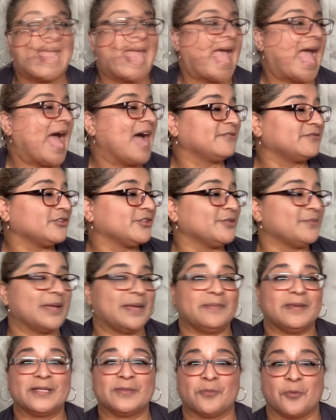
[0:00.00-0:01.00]
After the
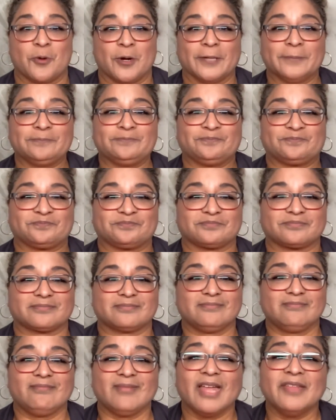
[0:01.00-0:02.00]
baby's born,
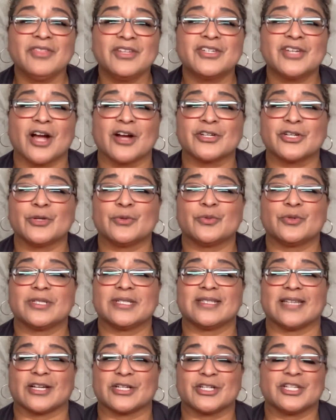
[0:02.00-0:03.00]
the doctor will
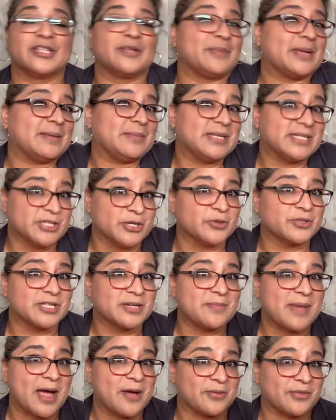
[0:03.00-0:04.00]
suction the baby's nose
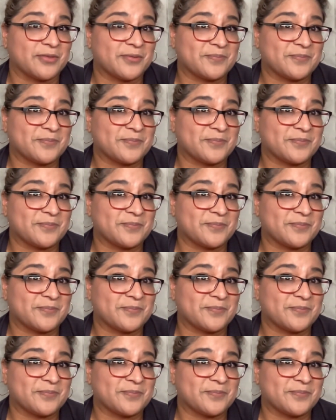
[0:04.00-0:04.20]
and mouth.